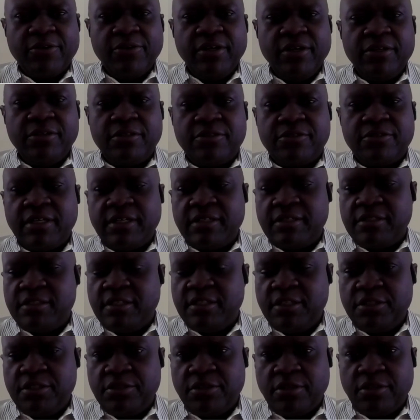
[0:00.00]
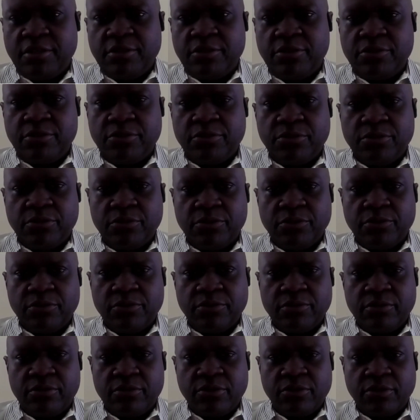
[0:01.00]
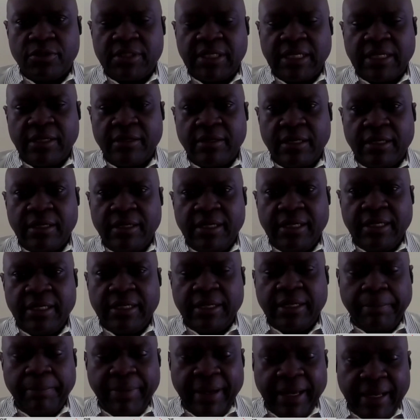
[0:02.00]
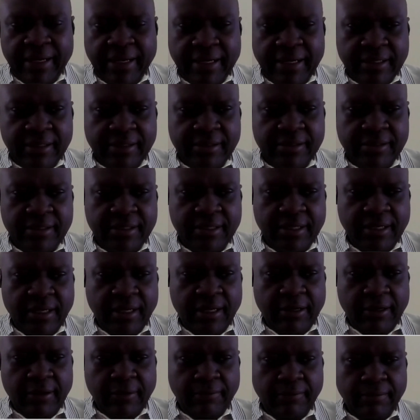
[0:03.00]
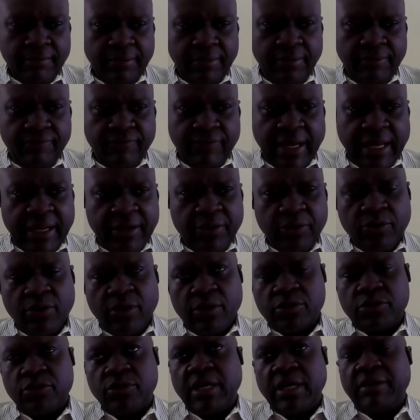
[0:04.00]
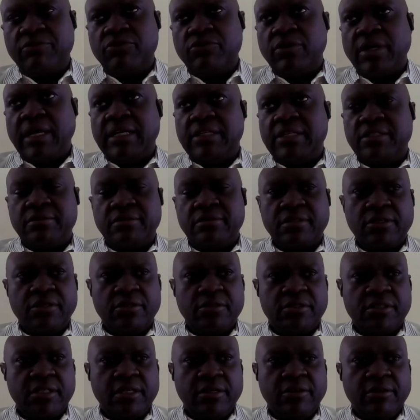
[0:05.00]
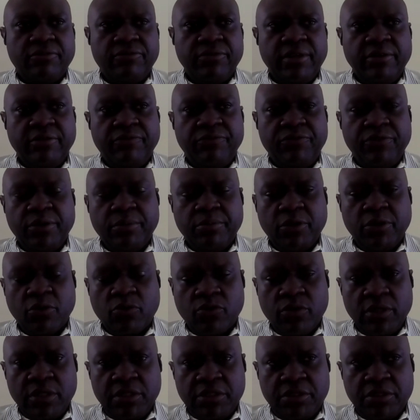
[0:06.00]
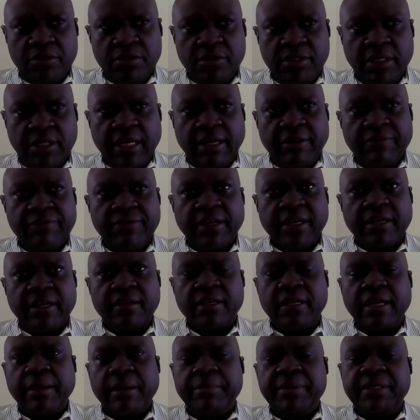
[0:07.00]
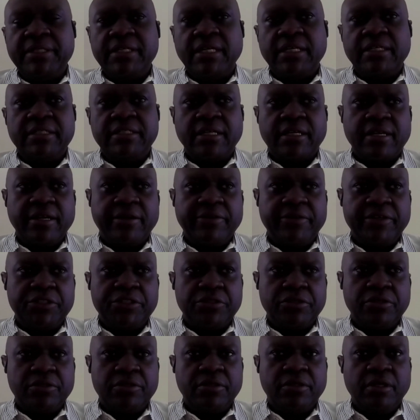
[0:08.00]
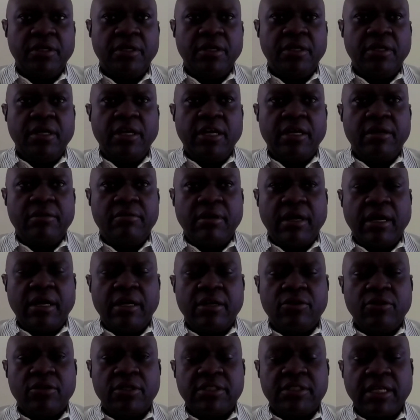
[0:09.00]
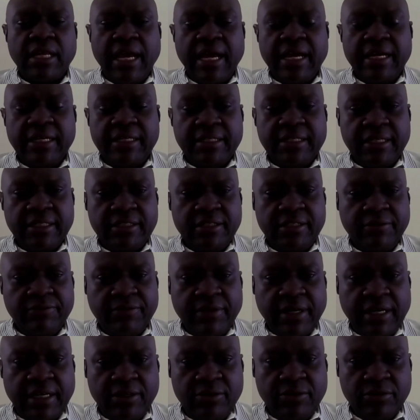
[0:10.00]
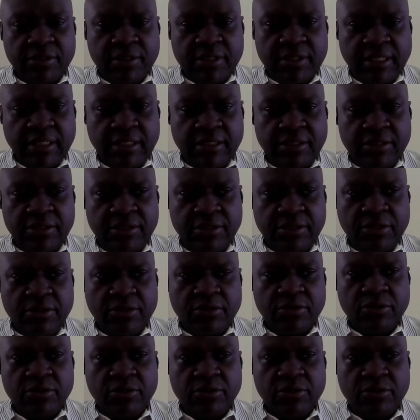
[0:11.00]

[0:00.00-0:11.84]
going to transition to total independence, then you also have to ask yourself a few more questions. And I think the Abidjan Declaration does identify those things.